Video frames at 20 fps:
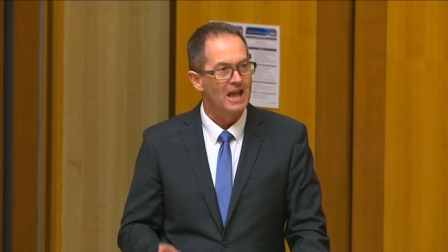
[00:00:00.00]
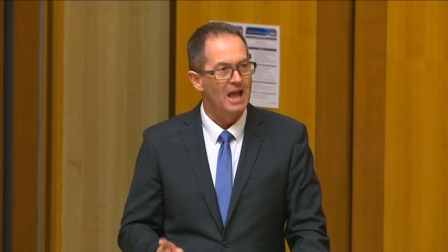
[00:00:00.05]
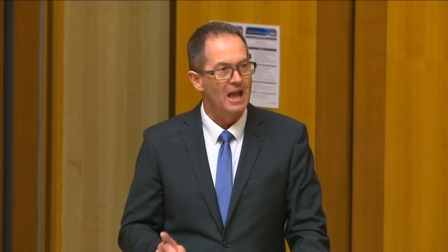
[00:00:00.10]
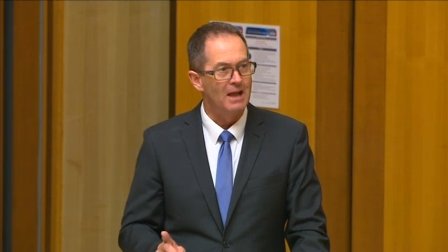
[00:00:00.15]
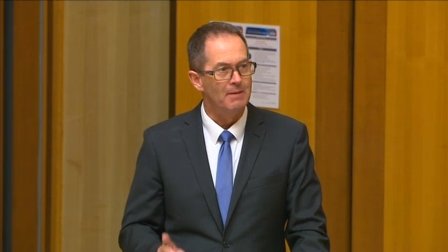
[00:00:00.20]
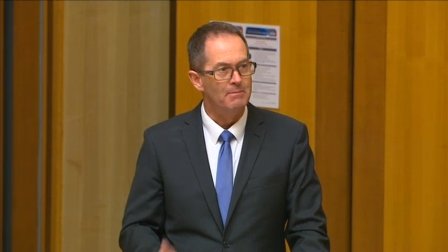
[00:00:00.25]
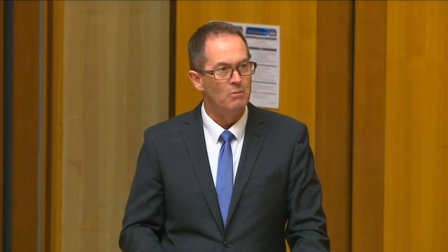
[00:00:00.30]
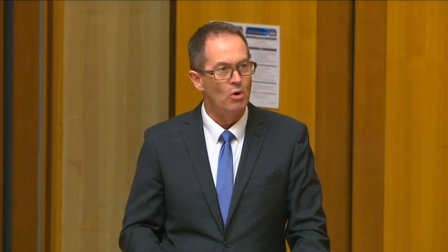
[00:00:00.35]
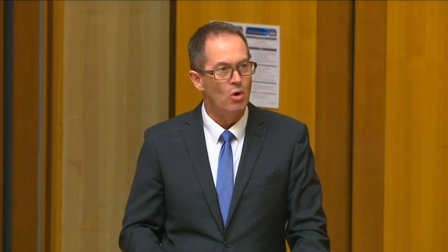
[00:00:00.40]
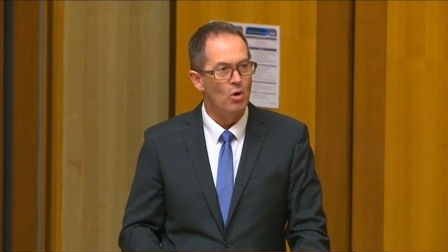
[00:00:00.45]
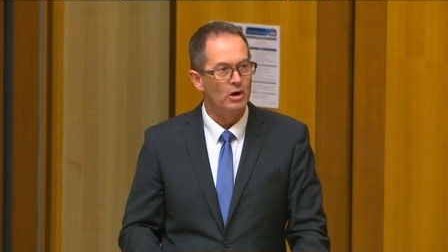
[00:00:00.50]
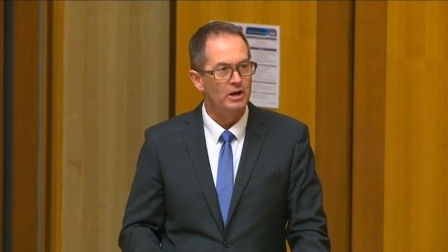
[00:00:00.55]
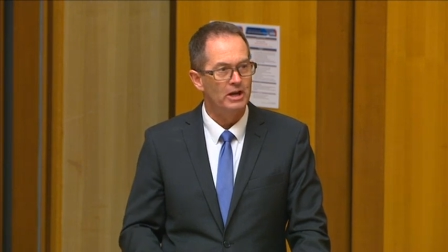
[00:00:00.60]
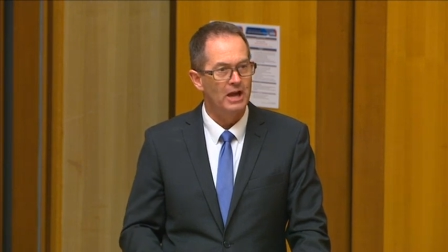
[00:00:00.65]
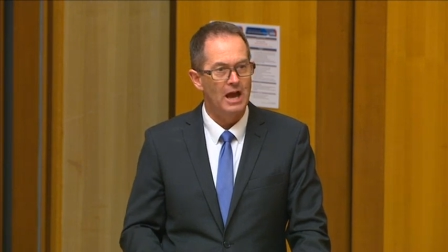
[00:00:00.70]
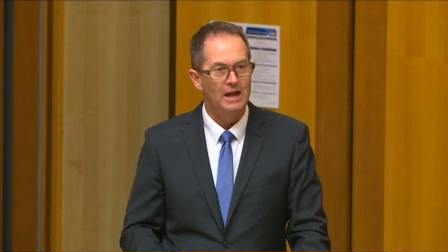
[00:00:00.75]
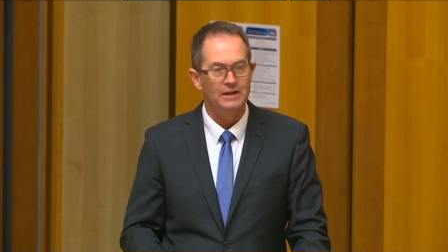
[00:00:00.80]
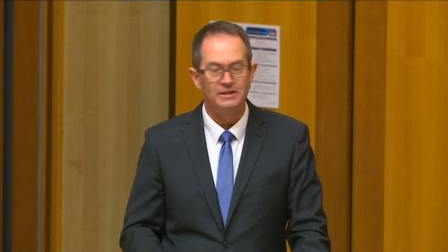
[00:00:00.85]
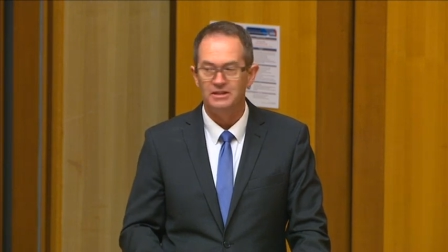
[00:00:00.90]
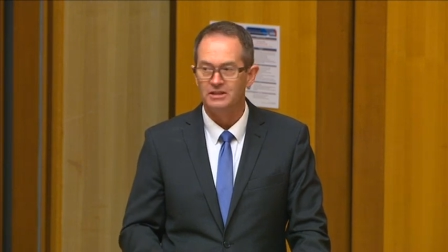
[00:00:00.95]
and more
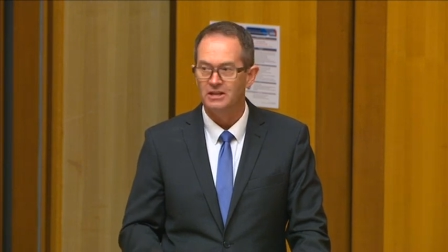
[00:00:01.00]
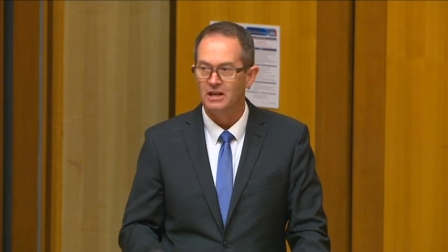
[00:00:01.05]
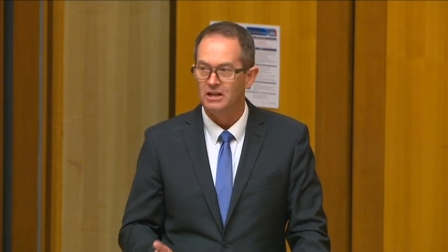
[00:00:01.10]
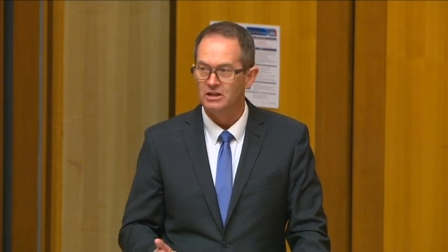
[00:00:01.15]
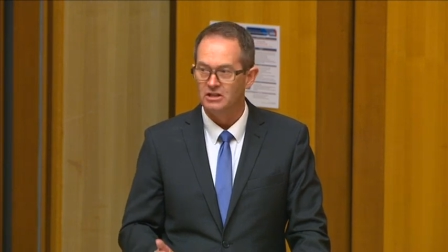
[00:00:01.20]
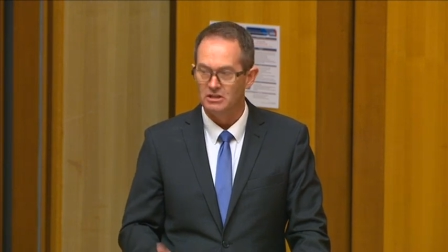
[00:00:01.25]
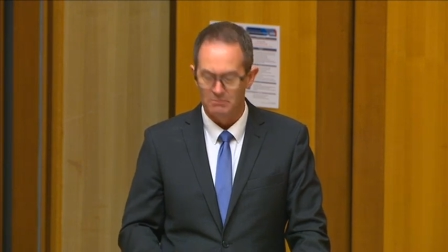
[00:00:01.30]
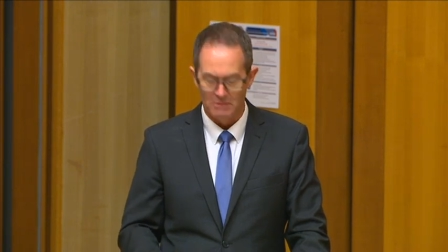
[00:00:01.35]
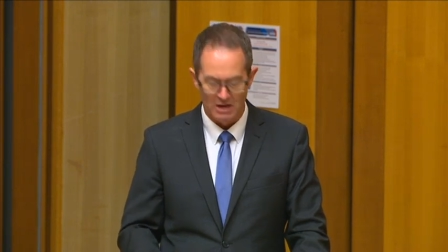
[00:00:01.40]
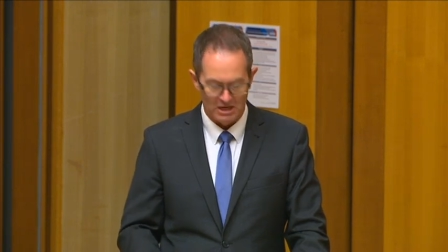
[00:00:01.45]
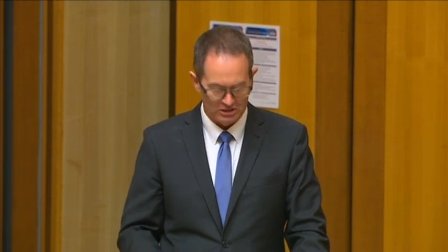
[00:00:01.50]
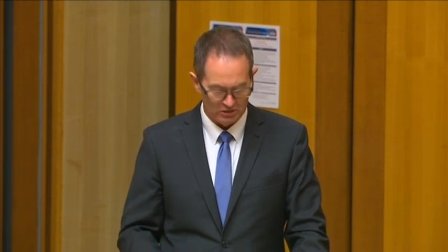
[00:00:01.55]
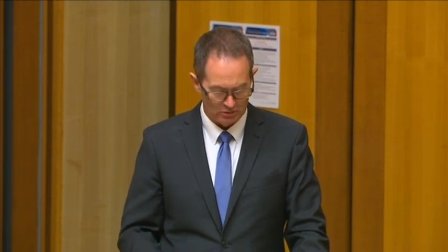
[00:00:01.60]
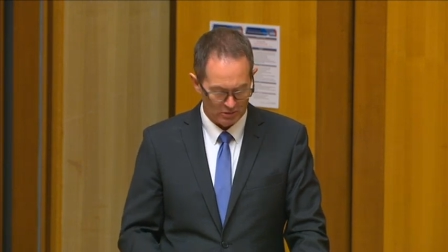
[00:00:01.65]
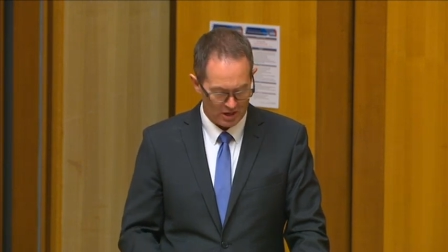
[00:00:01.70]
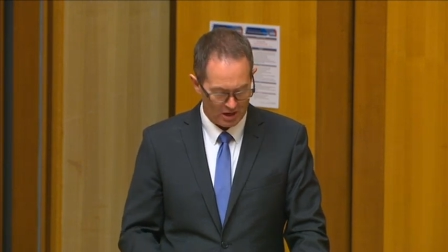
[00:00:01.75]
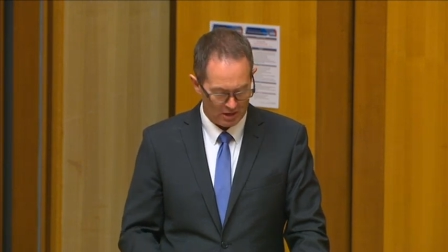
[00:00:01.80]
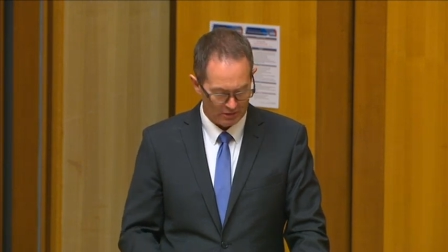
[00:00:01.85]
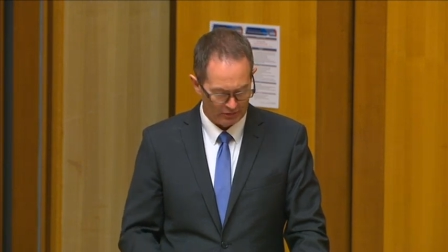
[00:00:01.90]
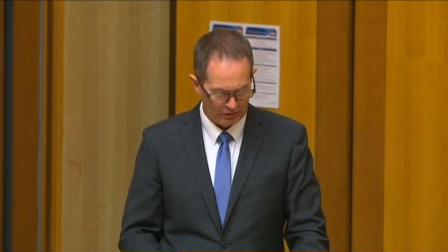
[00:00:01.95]
cuts to mental
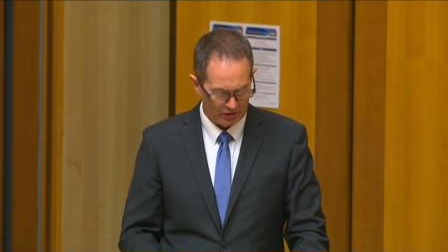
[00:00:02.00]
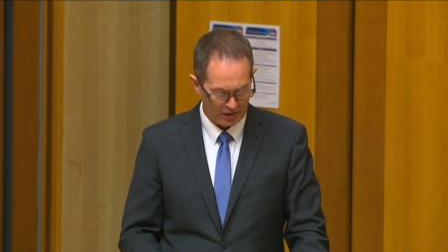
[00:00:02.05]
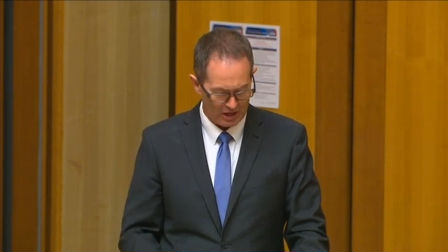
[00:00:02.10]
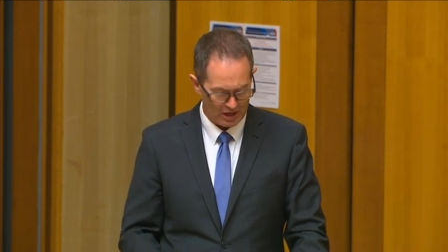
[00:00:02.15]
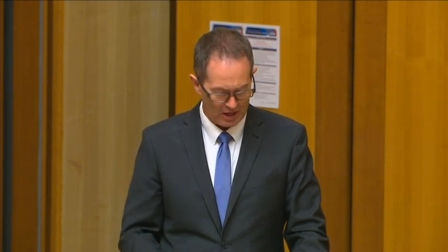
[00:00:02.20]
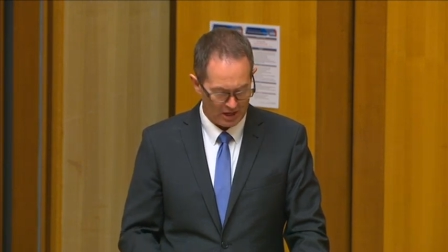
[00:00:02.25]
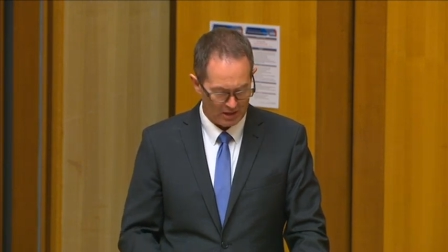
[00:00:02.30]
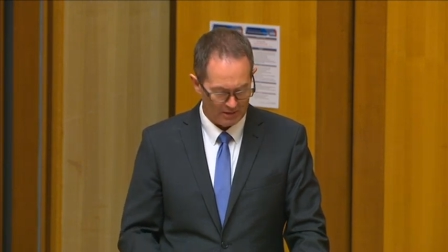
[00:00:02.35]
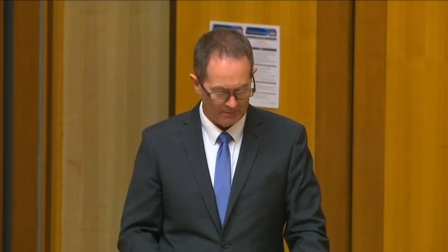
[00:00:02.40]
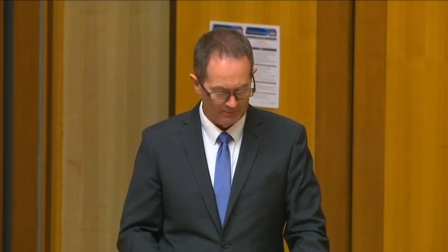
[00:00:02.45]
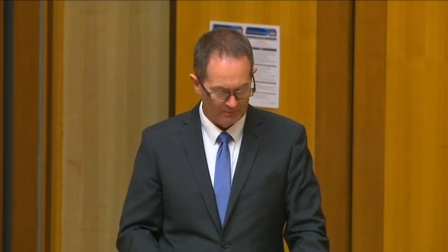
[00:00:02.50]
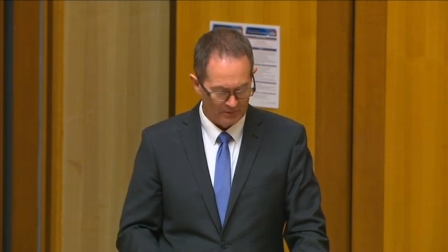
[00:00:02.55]
health care.